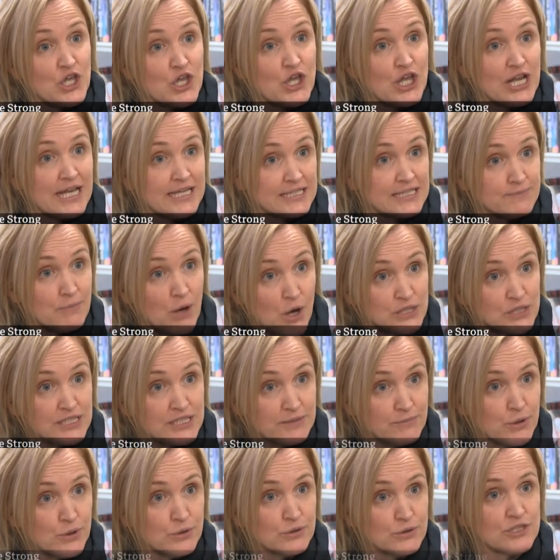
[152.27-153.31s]
early as
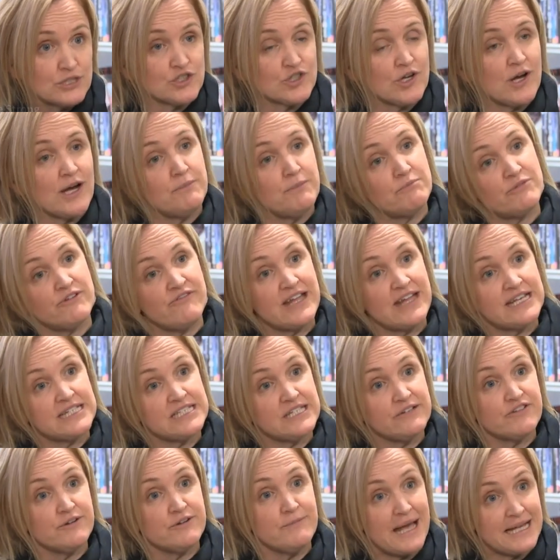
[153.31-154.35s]
possible to try and
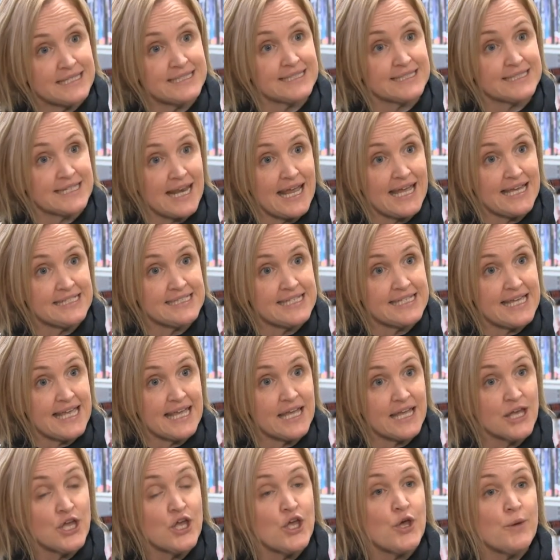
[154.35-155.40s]
prevent it from
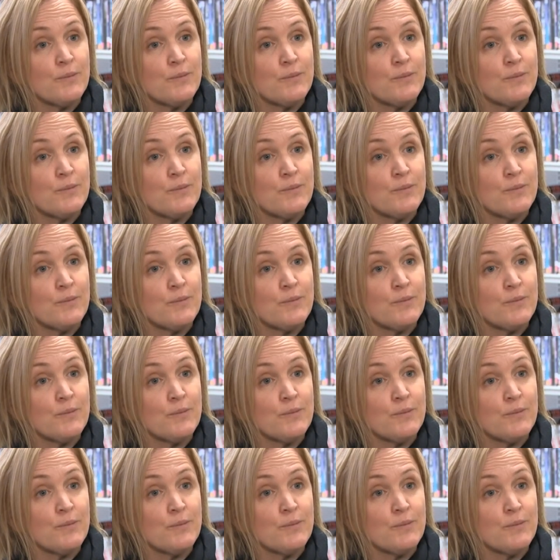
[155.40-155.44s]
escalating,